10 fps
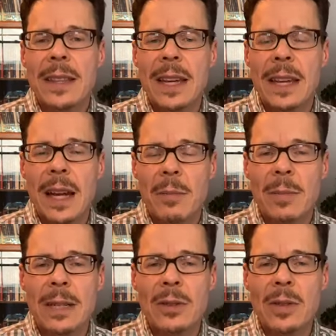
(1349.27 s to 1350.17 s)
then a
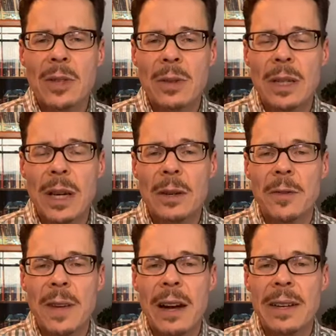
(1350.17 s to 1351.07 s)
month or two ago
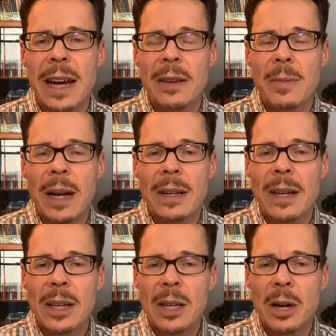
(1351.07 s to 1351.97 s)
found out
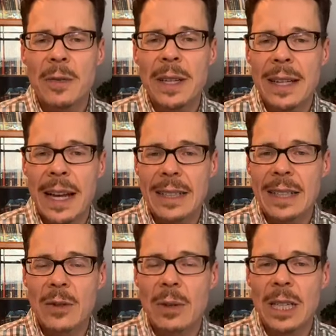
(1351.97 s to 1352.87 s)
about a
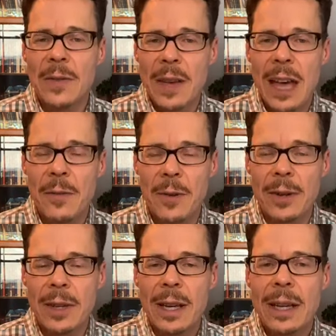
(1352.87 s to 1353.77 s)
COVID-19 relief
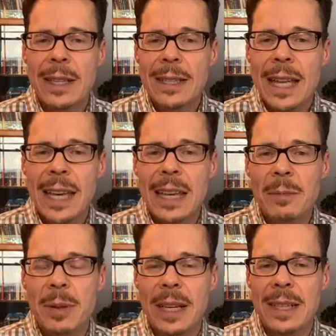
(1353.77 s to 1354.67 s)
effort
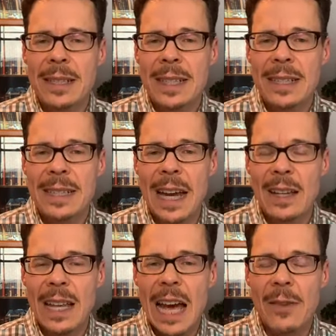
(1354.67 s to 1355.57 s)
taking place in
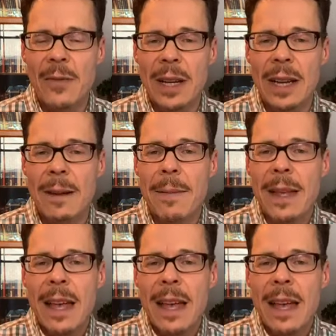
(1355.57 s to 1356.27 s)
South Africa.